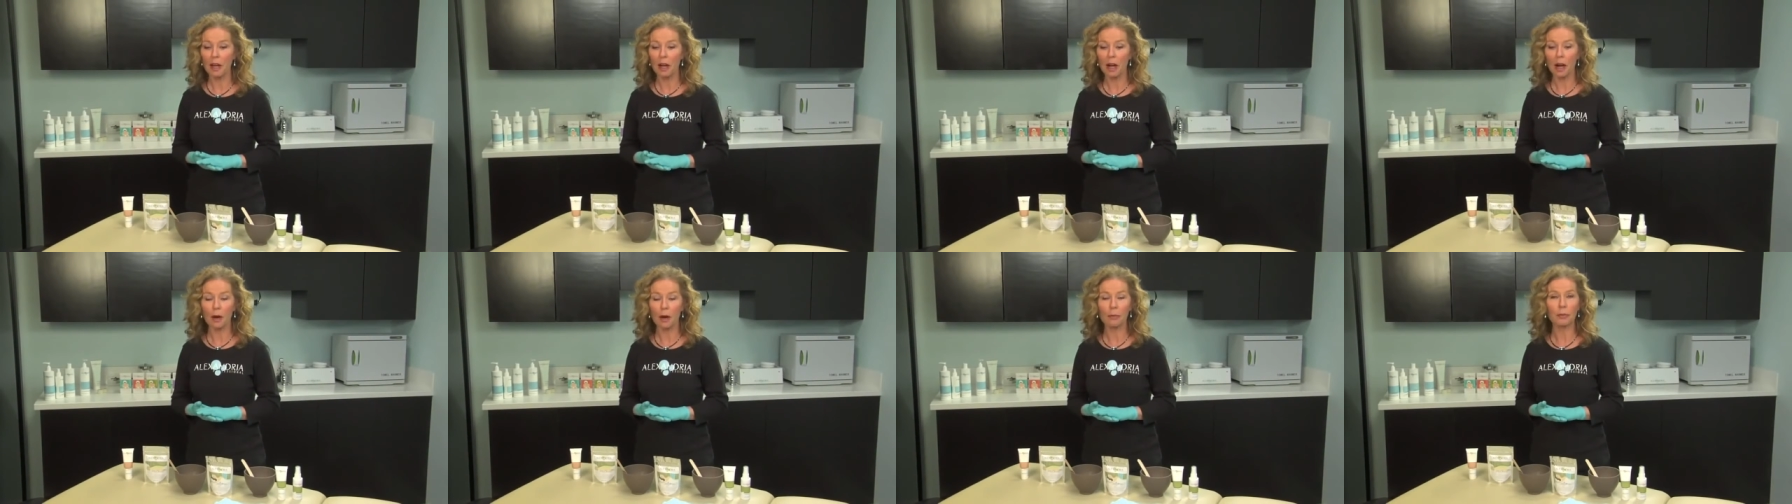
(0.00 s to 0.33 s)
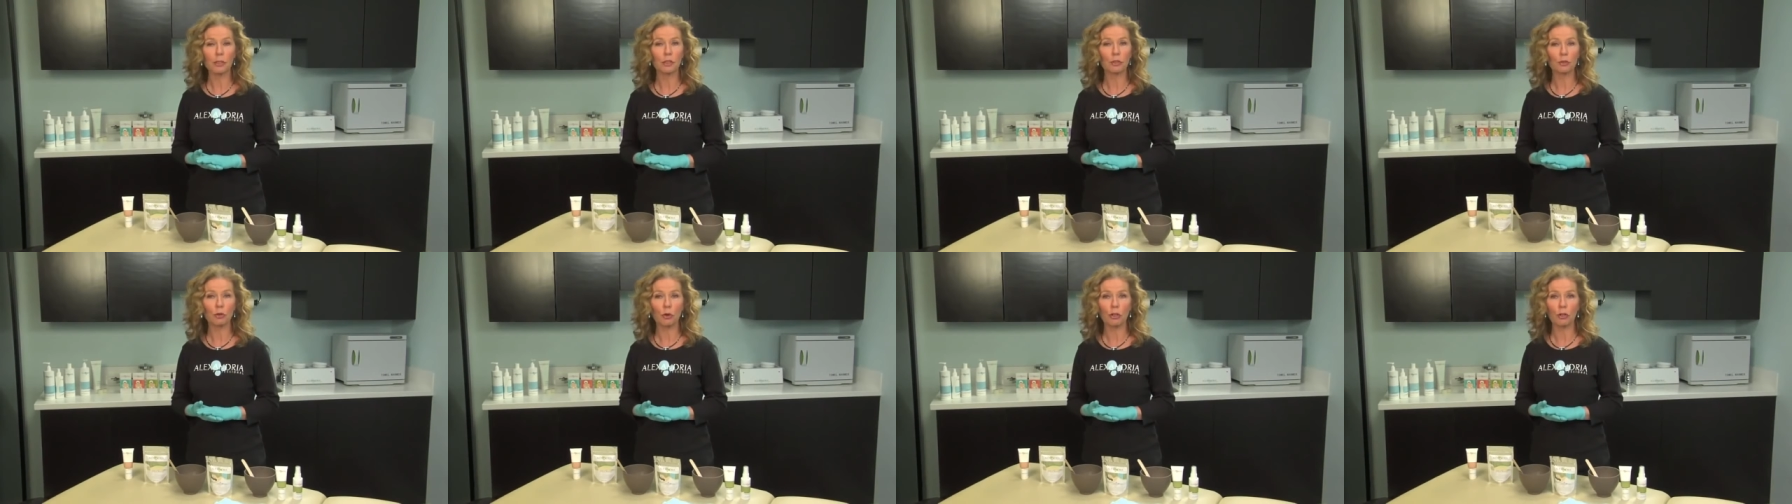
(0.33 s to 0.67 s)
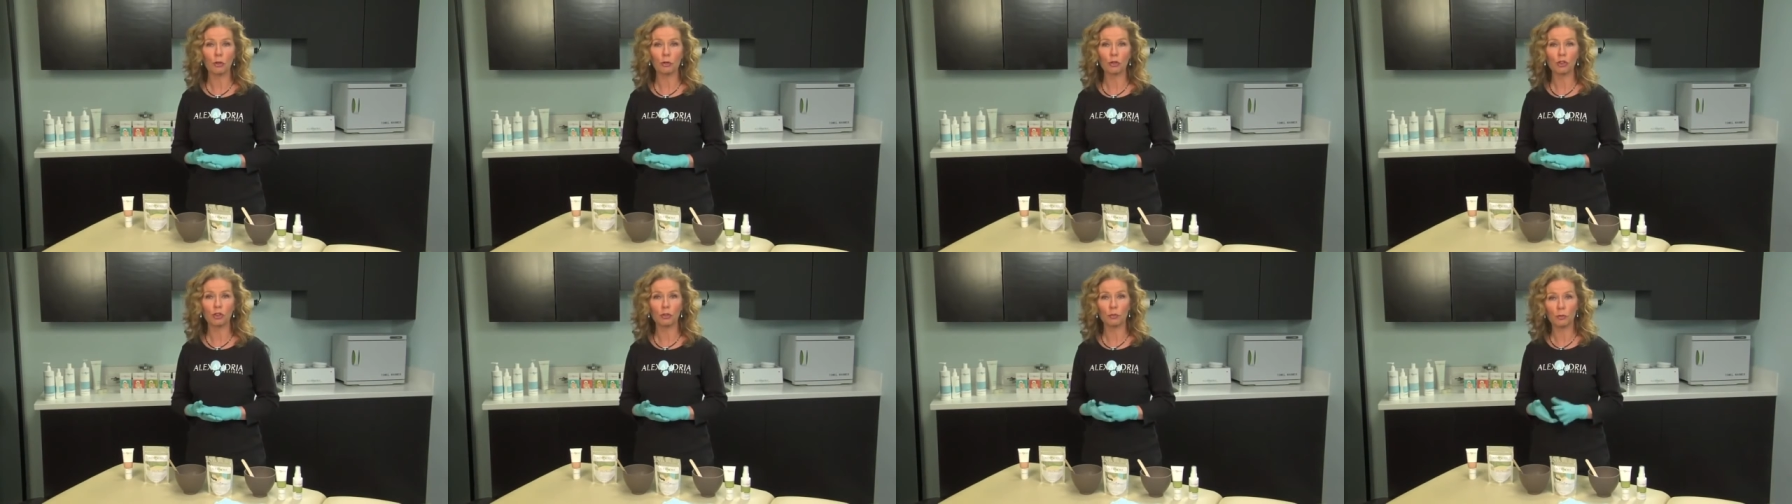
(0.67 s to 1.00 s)
Our Restore
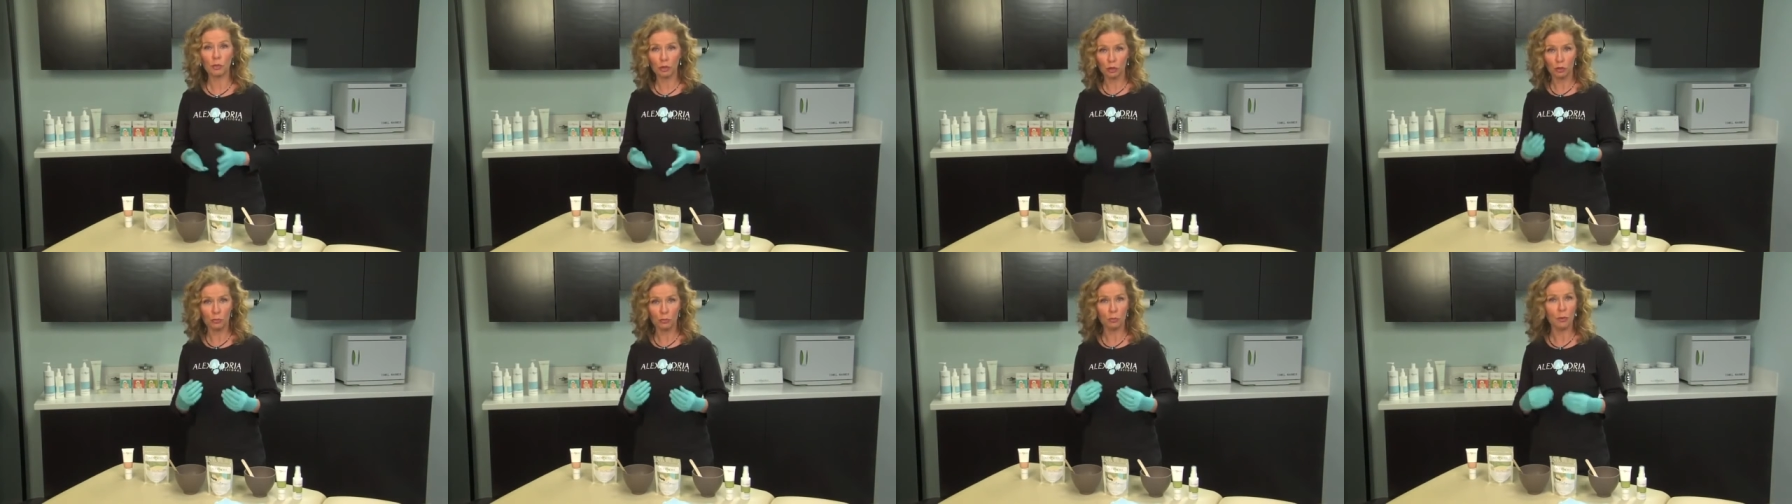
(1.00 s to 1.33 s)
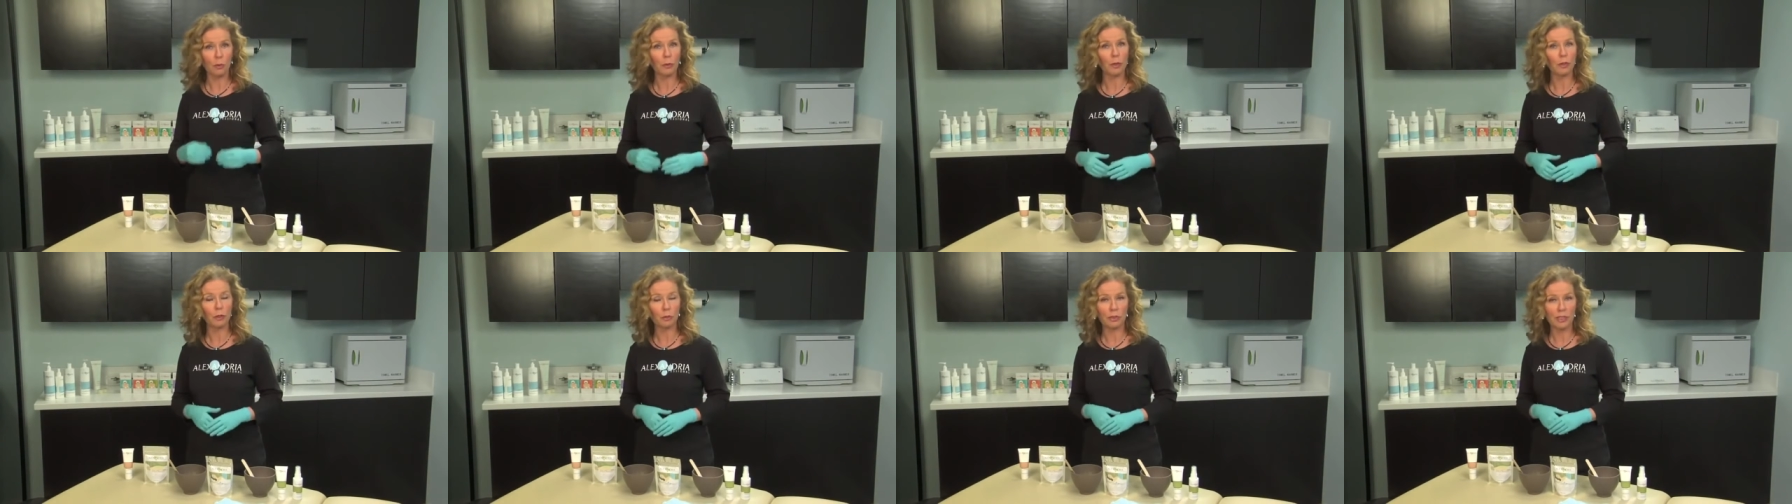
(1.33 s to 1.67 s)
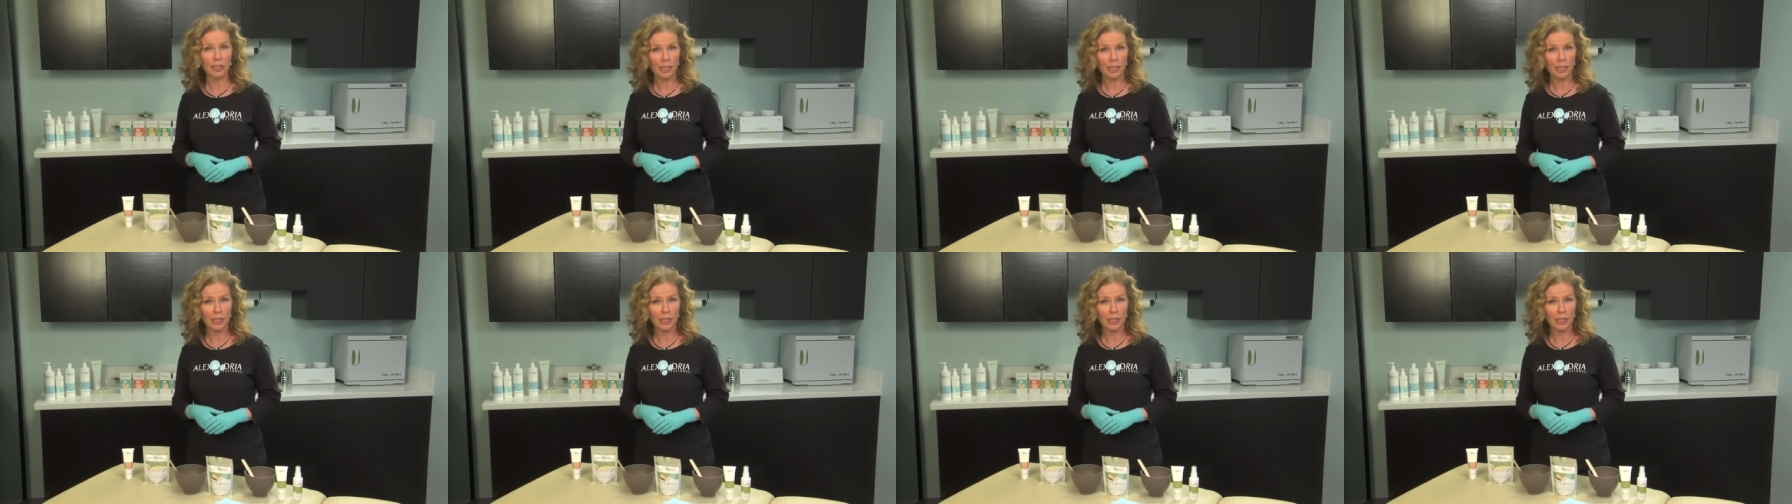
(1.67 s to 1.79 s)
lotion, which is what we use